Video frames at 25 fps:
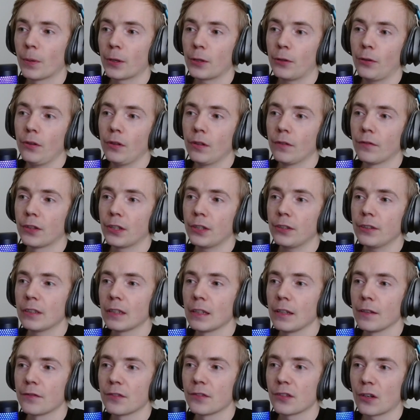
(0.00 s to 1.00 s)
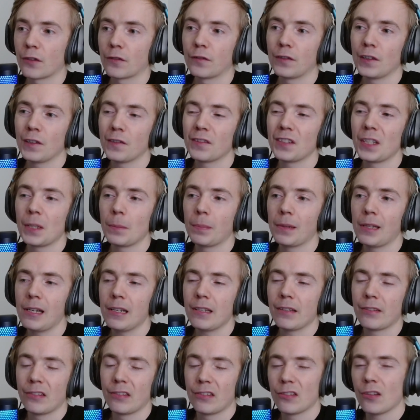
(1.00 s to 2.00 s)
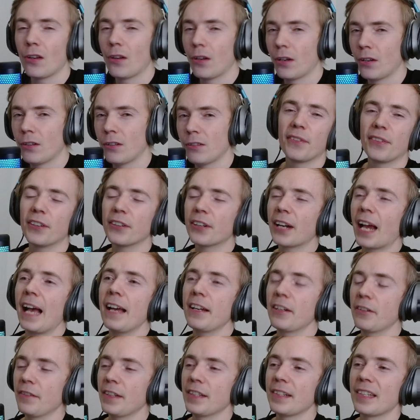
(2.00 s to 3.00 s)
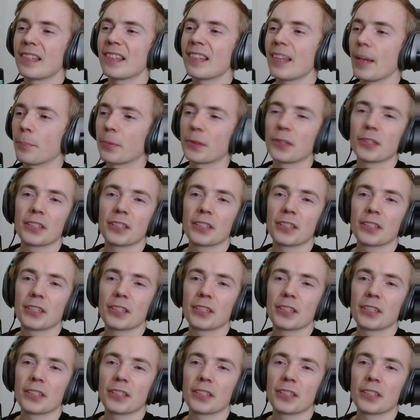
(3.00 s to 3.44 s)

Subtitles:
but all of their glyphs are 50 plus, so they're kind of in a separate